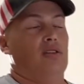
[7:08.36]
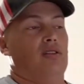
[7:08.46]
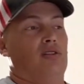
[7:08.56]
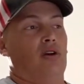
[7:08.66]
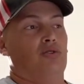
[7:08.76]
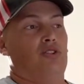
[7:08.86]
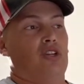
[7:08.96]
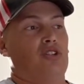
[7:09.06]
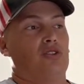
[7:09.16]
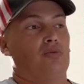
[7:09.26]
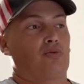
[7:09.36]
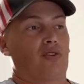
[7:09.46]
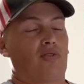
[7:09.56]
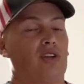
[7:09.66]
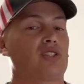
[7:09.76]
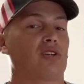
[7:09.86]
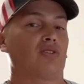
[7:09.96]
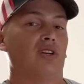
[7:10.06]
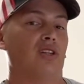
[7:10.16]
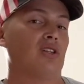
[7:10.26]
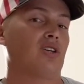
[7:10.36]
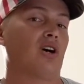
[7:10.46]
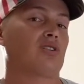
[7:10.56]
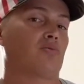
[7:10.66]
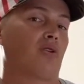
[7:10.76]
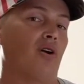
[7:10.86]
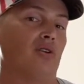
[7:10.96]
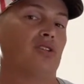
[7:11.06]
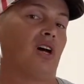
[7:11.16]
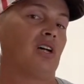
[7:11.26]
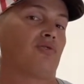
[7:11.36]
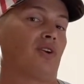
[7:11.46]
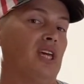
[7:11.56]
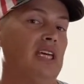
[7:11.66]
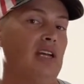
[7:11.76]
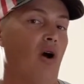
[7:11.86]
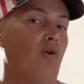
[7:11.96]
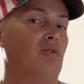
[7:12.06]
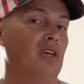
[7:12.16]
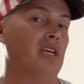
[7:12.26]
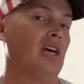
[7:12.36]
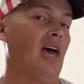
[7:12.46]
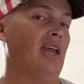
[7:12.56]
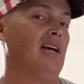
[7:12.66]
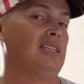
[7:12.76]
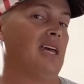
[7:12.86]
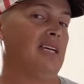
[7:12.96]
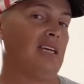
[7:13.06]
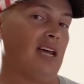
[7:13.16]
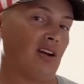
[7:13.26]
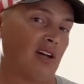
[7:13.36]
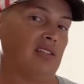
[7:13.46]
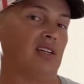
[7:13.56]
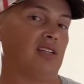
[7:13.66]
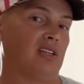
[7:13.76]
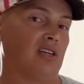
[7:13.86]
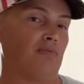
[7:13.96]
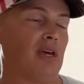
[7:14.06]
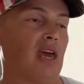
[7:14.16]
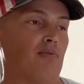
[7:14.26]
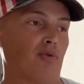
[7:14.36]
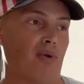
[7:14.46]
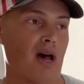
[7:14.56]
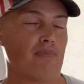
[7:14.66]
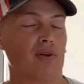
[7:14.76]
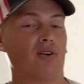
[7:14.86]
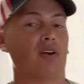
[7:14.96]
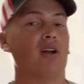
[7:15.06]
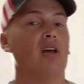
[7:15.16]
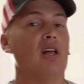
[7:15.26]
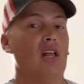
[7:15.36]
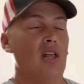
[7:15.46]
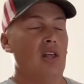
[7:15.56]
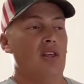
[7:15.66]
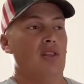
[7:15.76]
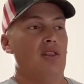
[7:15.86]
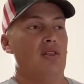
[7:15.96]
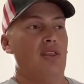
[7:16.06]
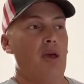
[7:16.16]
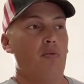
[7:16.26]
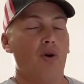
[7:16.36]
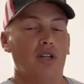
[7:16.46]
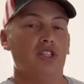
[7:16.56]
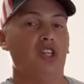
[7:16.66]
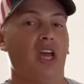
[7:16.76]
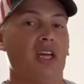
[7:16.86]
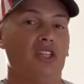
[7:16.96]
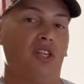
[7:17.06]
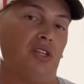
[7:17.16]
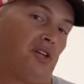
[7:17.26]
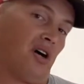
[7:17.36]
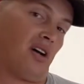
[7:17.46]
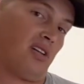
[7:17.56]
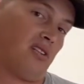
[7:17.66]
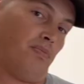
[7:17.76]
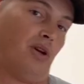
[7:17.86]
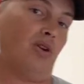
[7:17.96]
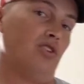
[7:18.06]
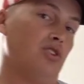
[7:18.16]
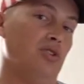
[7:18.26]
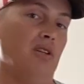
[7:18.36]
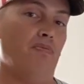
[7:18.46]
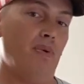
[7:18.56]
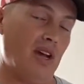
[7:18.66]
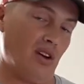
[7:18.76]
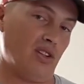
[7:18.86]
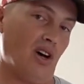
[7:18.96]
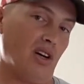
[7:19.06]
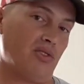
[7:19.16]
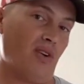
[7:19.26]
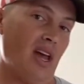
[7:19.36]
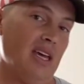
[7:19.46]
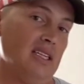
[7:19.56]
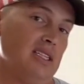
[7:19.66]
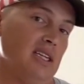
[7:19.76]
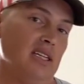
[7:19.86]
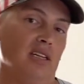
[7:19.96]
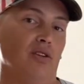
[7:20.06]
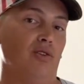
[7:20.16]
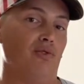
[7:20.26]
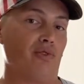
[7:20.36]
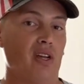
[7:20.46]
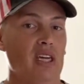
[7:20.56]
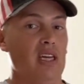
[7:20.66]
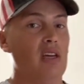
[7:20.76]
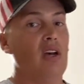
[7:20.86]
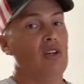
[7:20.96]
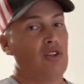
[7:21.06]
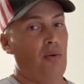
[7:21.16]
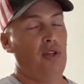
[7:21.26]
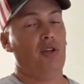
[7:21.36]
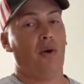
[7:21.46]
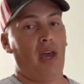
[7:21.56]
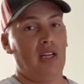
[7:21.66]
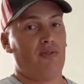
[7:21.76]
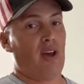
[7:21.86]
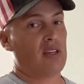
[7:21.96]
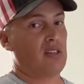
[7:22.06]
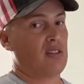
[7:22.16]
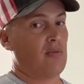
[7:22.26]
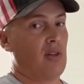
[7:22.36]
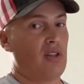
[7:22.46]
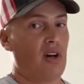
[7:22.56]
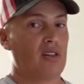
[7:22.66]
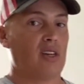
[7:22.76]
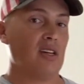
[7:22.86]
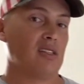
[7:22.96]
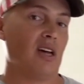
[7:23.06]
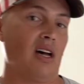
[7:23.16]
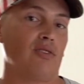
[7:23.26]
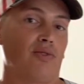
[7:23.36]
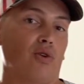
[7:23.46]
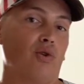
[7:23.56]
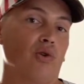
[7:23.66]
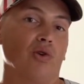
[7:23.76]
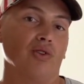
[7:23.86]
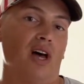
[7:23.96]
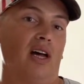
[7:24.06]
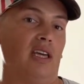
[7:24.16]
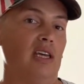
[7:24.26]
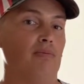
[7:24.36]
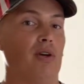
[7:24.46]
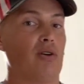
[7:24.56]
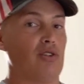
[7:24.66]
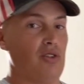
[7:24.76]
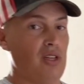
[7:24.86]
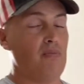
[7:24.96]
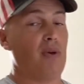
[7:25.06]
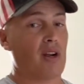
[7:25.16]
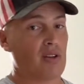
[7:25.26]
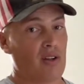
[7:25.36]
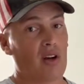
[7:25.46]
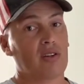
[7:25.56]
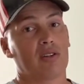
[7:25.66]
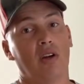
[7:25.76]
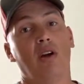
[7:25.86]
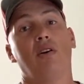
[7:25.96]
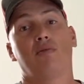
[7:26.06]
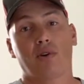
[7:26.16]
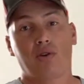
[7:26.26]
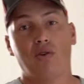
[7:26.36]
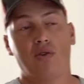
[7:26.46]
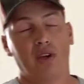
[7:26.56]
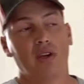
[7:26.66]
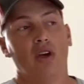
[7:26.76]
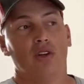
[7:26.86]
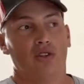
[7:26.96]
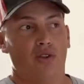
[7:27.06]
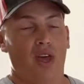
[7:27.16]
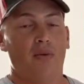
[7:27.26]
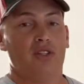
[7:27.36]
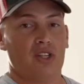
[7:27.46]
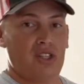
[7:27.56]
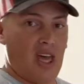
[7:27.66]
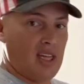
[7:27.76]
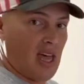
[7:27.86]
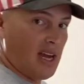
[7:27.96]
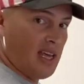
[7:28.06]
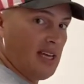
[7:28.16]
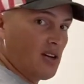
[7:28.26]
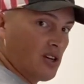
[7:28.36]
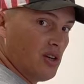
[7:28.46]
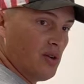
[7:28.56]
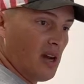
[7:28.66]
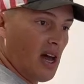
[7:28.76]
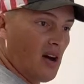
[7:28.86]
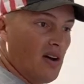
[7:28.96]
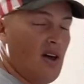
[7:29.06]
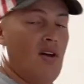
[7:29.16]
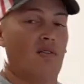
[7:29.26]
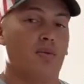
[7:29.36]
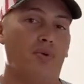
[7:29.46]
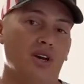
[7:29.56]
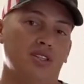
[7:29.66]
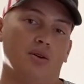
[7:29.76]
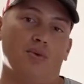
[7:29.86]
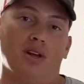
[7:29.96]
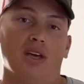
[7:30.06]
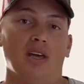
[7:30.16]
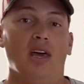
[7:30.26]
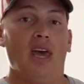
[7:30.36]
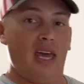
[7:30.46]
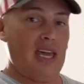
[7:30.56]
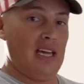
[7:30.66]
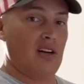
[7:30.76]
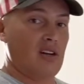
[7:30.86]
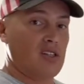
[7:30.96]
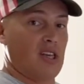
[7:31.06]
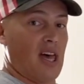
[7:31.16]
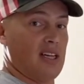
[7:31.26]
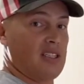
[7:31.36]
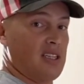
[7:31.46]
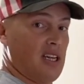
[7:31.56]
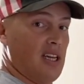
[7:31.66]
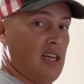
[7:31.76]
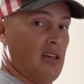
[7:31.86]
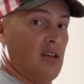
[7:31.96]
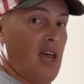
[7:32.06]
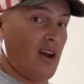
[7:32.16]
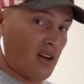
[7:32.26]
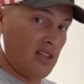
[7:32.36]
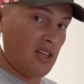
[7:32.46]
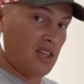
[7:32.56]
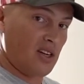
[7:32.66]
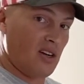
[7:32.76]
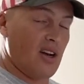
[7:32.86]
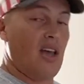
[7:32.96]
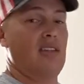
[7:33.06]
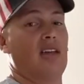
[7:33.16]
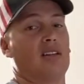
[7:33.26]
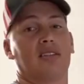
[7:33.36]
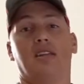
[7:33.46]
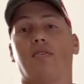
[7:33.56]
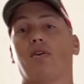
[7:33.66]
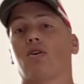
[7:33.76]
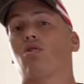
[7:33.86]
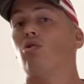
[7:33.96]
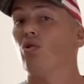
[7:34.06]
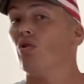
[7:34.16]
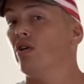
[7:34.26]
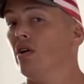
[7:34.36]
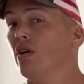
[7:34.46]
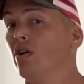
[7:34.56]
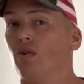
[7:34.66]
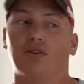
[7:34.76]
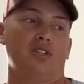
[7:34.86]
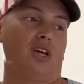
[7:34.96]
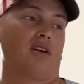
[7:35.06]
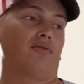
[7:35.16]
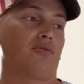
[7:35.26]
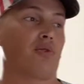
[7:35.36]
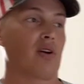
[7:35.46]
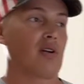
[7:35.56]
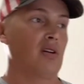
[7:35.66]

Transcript: those systems were originally, the ducts were only sized for heat only. And as air conditioning became more popular, they wouldn't change the ducts because you need bigger ducts for AC than you do for heat. So when you do an HVAC system, the ducts get sized for cool, not heat, because you need bigger ducts for cooling. So they would just take that heater unit out, replace it with a heater slash air conditioner, and then it's never cool on the second floor.